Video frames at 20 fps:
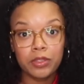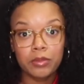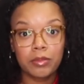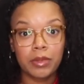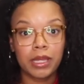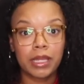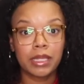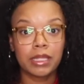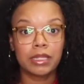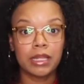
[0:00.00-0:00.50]
You
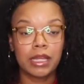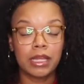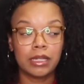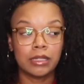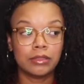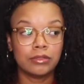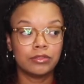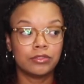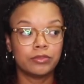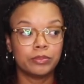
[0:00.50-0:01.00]
might
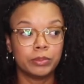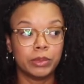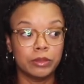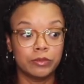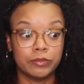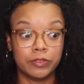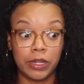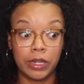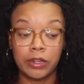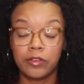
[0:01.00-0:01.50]
have
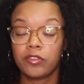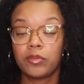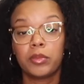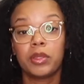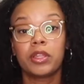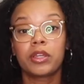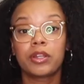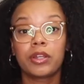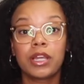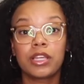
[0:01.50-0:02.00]
been very
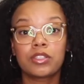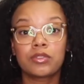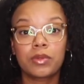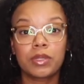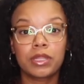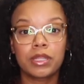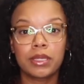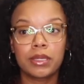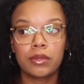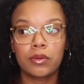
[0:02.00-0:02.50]
familiarized
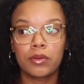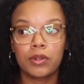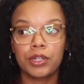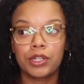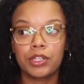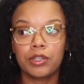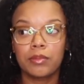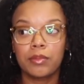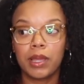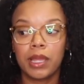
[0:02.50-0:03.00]
with it, or
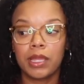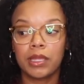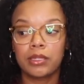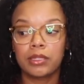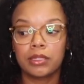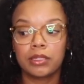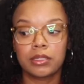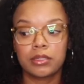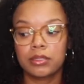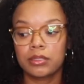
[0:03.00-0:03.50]
you
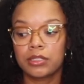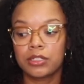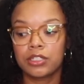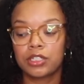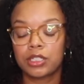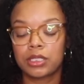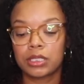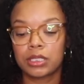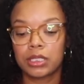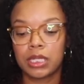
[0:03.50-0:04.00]
might literally
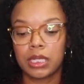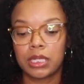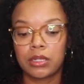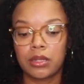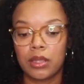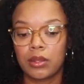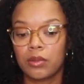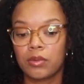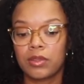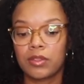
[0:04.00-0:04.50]
just like
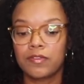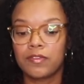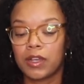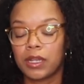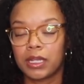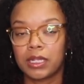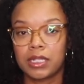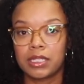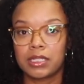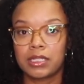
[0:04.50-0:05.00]
not know what the
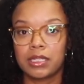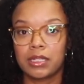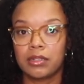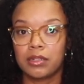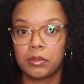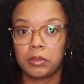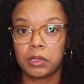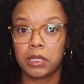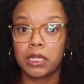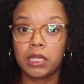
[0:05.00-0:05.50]
fuck it is and
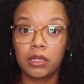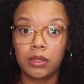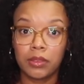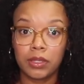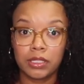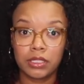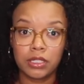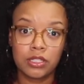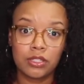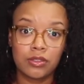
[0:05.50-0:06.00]
ended up clicking on
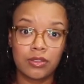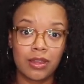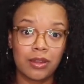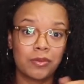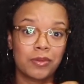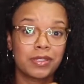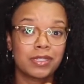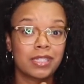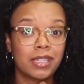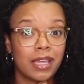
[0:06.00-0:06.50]
this because you thought
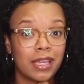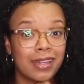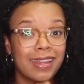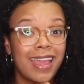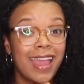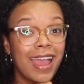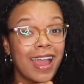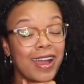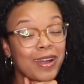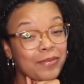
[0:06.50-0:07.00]
it was an
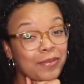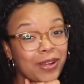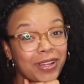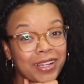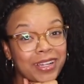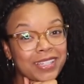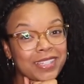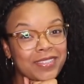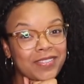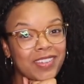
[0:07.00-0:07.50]

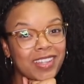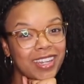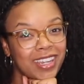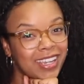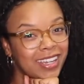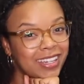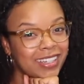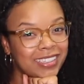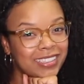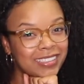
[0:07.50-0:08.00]
Among Us
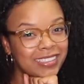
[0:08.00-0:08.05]
video.